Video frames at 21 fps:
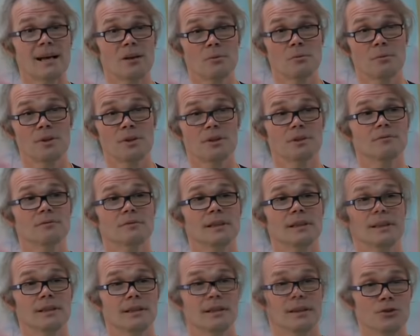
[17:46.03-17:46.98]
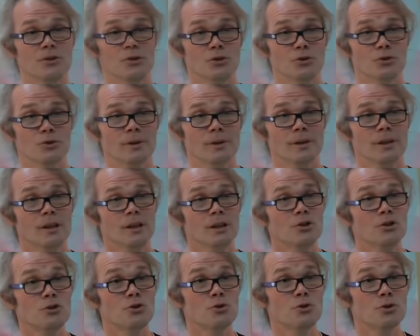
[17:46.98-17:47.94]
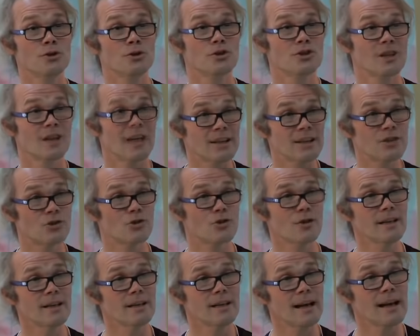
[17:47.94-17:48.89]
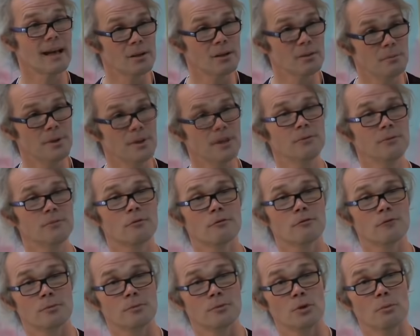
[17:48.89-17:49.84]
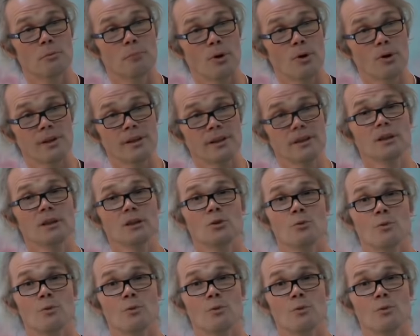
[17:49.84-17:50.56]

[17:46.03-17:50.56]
aluminium in their urine. You can titrate aluminium from your body